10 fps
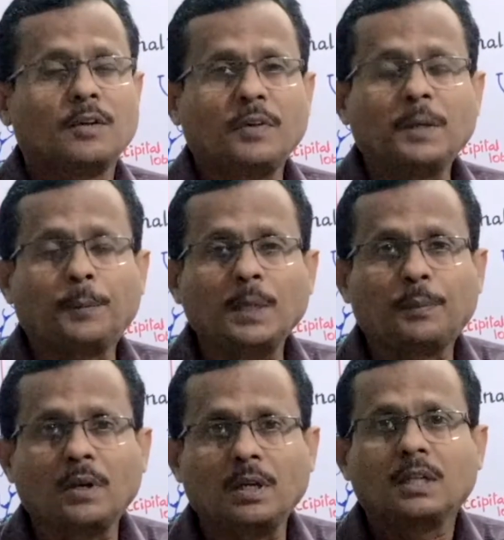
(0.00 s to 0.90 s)
where
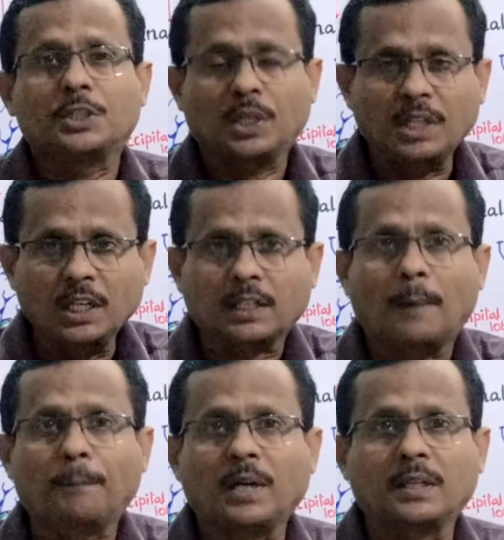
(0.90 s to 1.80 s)
people generally
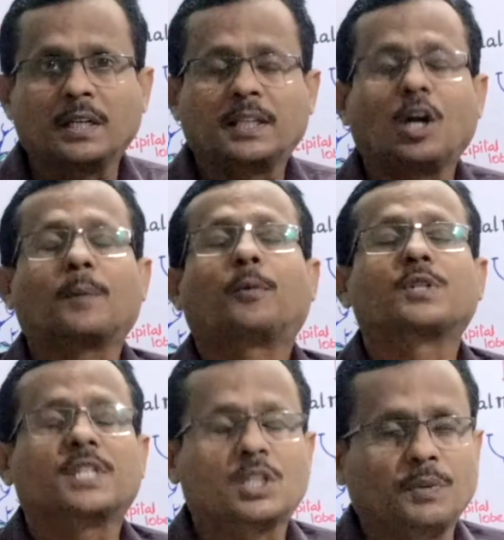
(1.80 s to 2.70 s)
complain that they are
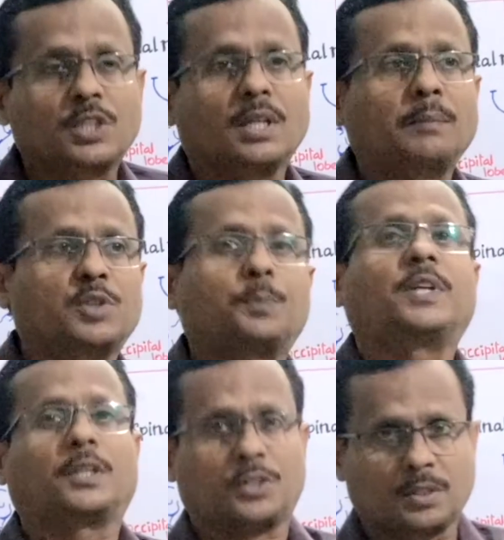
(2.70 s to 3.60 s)
possessed with some
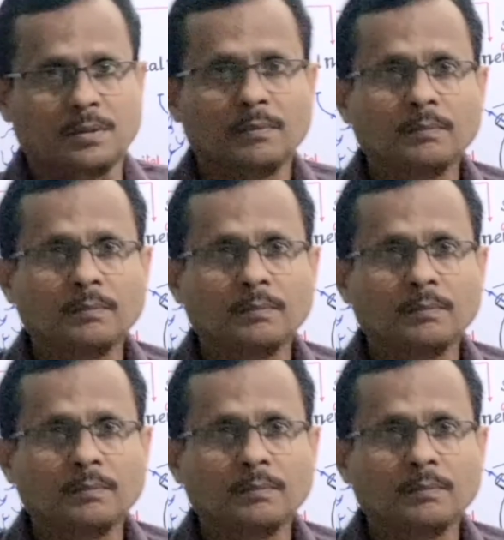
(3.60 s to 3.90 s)
spirits.